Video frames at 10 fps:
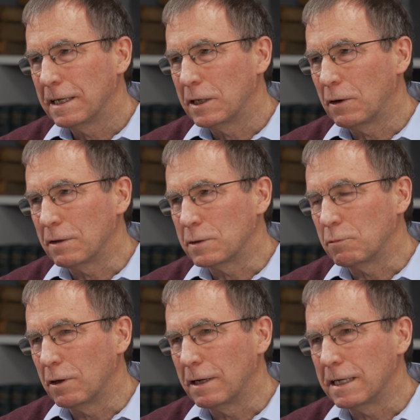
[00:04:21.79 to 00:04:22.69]
God's
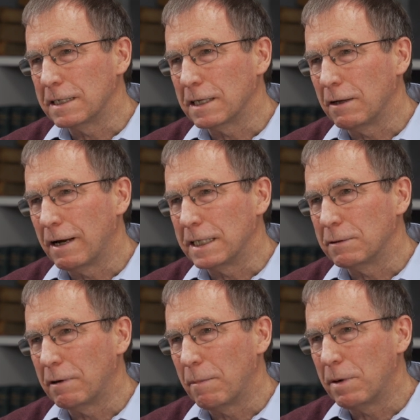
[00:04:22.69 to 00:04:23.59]
word as a light
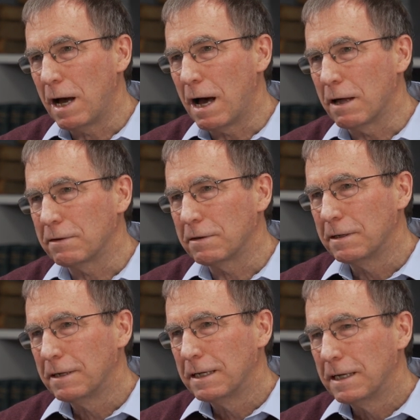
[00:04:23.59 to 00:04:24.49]
to our path,
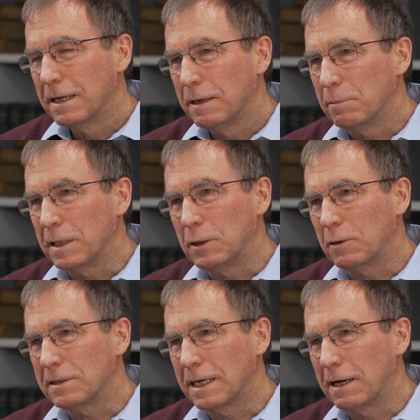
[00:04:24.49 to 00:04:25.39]
yes, but
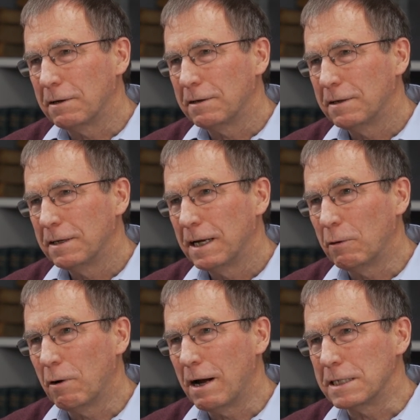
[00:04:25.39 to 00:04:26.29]
not our
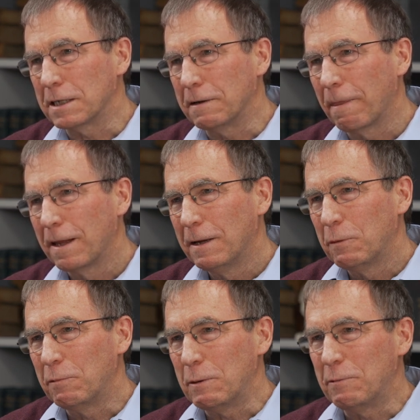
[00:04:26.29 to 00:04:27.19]
horizon.
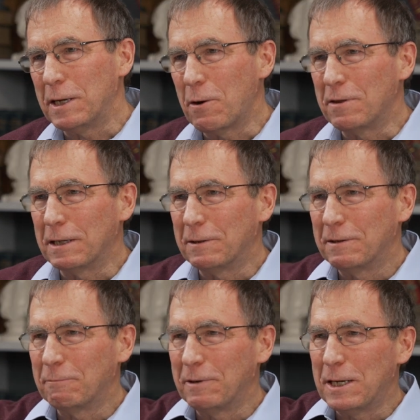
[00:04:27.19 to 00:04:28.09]
We, we know that
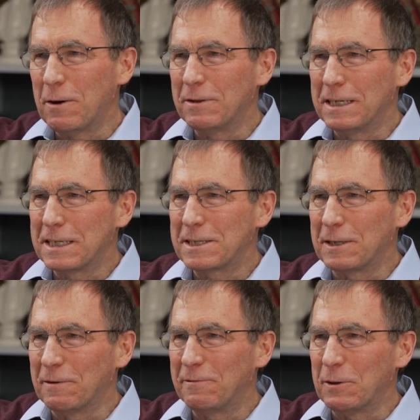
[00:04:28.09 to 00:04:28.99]
we know the
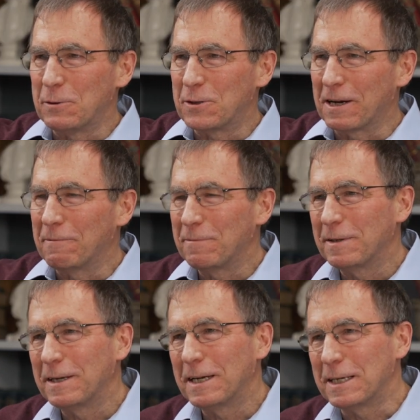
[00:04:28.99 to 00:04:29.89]
distant future
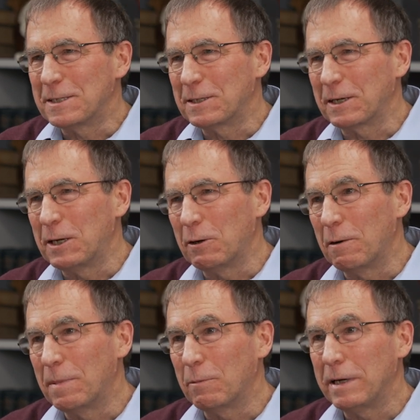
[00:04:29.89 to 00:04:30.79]
is
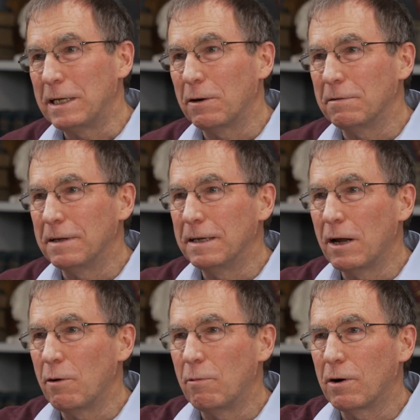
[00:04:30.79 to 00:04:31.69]
secure, but we don't
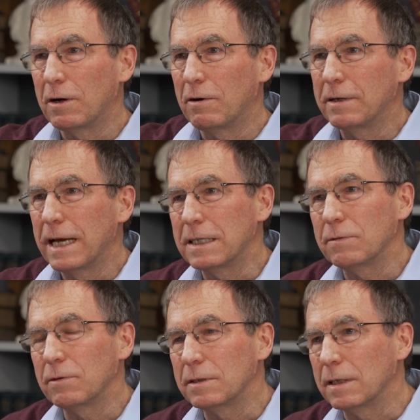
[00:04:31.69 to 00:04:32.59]
know what God has
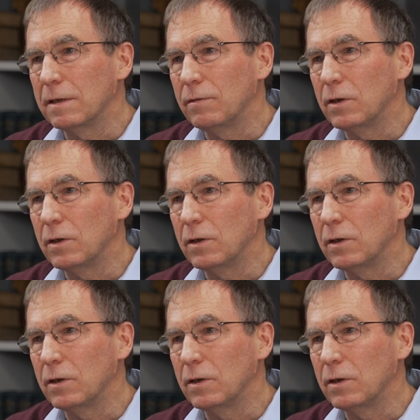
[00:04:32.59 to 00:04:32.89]
for us in the